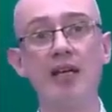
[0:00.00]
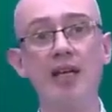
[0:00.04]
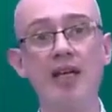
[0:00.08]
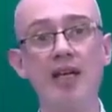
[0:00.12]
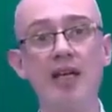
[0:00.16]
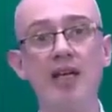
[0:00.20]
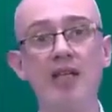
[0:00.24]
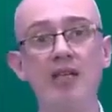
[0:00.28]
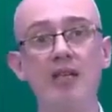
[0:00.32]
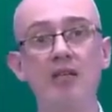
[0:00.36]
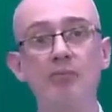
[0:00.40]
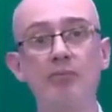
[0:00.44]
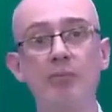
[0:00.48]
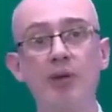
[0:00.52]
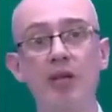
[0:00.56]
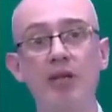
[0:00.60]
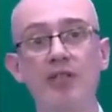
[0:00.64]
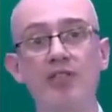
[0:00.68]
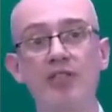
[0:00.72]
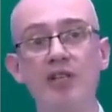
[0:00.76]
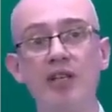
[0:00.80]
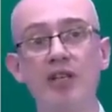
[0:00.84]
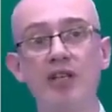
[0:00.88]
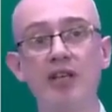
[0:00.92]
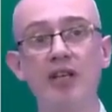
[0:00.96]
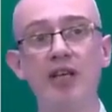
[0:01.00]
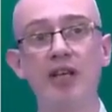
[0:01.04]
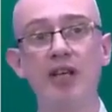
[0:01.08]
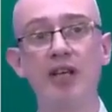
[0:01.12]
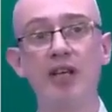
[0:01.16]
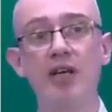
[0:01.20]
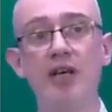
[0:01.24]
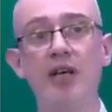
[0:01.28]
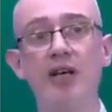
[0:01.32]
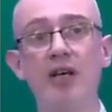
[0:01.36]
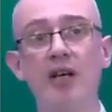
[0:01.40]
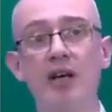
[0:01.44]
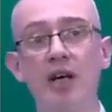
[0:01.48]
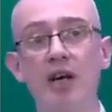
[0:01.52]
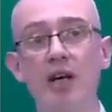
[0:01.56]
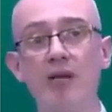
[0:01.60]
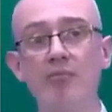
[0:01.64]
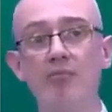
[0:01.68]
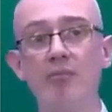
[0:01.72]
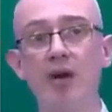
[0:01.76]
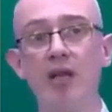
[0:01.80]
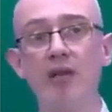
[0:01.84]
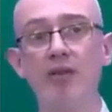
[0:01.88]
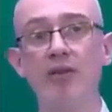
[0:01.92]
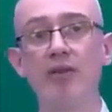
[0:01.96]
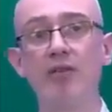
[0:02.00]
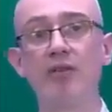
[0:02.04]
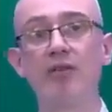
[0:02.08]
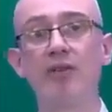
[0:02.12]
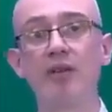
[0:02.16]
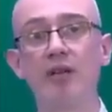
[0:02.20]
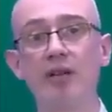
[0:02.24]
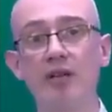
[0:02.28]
in plus a year, a month,